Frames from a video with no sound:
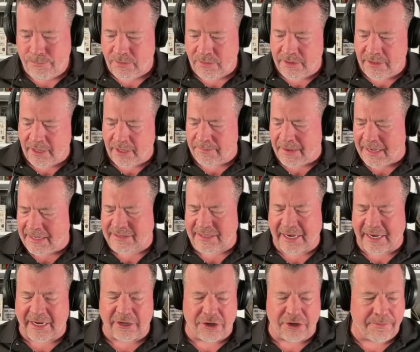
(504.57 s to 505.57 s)
And then
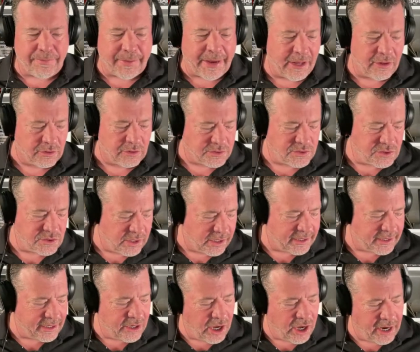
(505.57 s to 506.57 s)
maintaining your balance,
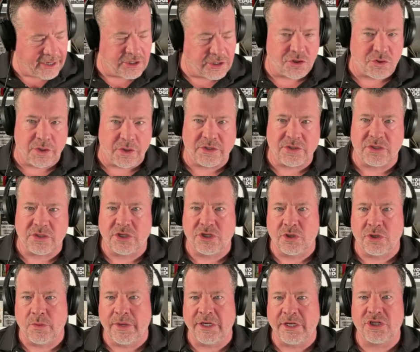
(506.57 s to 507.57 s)
like in high stress
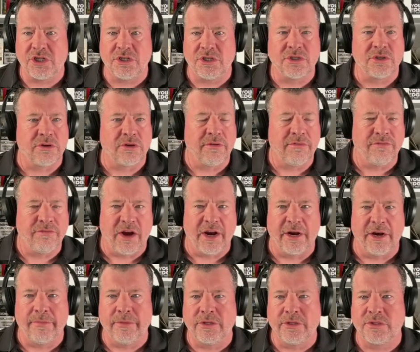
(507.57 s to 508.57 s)
situations or
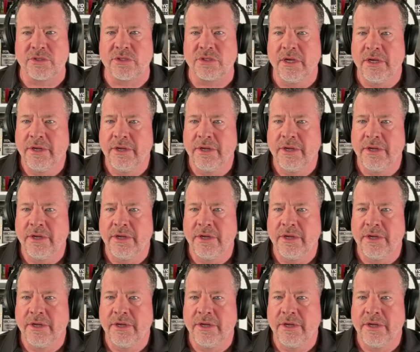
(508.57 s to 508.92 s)
environments,